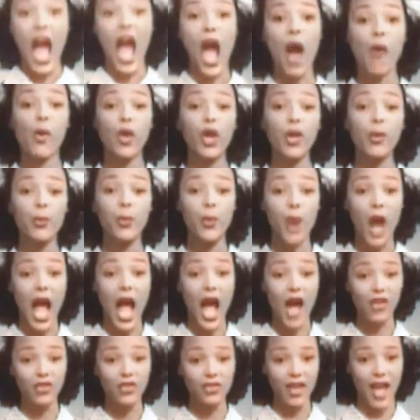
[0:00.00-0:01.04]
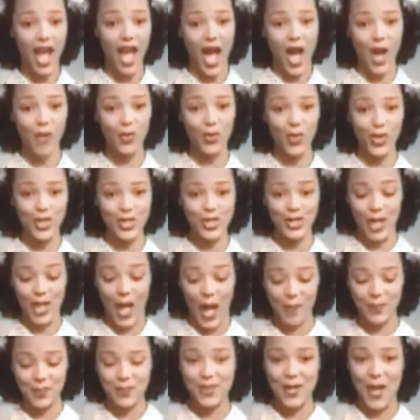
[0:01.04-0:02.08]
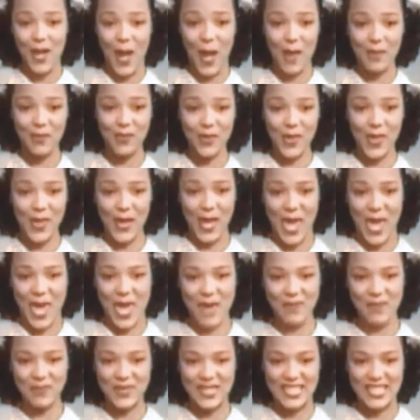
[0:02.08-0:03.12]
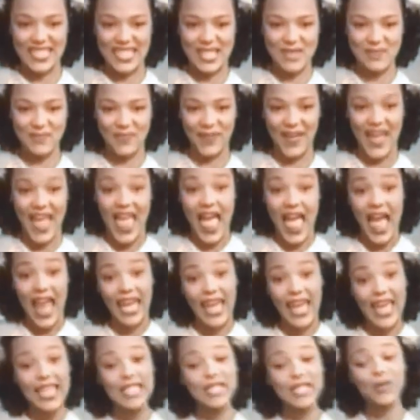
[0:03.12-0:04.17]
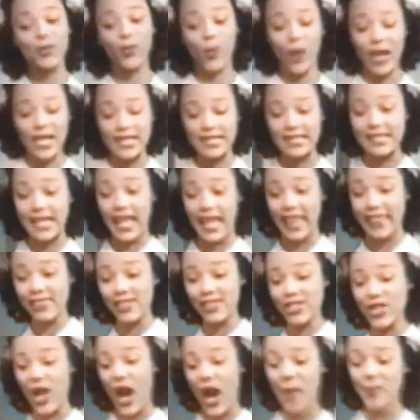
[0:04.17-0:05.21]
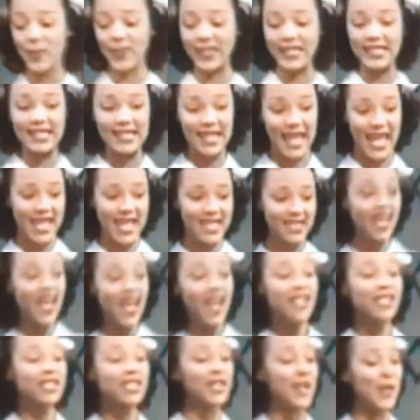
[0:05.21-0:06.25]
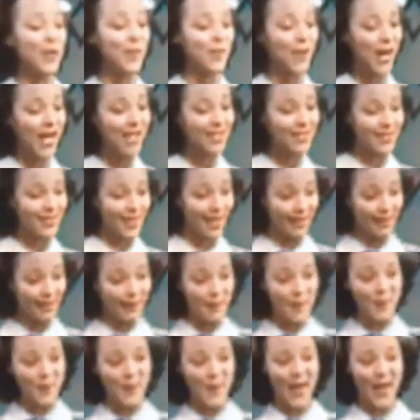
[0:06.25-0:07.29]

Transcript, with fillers: I want a brown gown with a zop top, with a hip flip. a lace waist in the sharpest to See my sunny